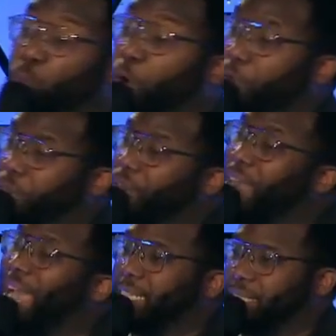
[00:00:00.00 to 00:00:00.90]
worth
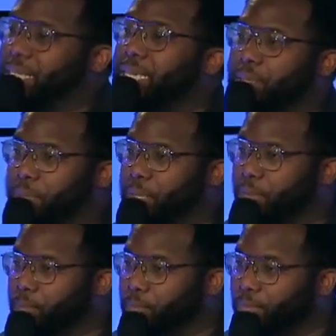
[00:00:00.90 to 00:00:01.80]
not seeing me?
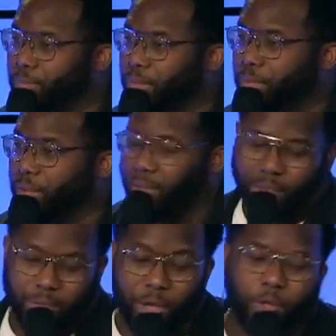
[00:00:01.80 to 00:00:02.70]

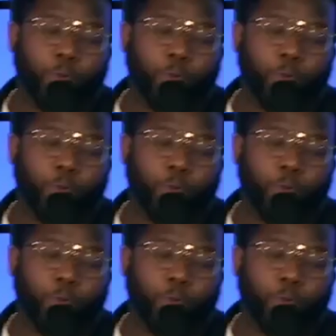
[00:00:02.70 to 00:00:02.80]
Y'all, the